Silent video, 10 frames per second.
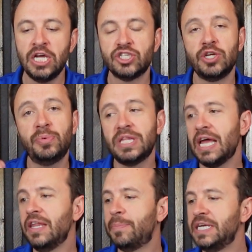So you put
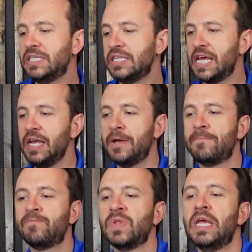that in the base of the tank,
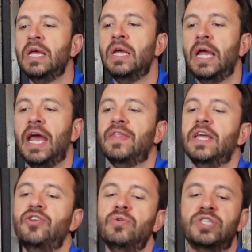and
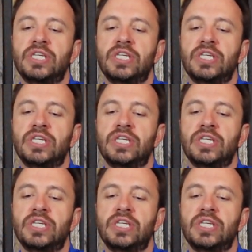then you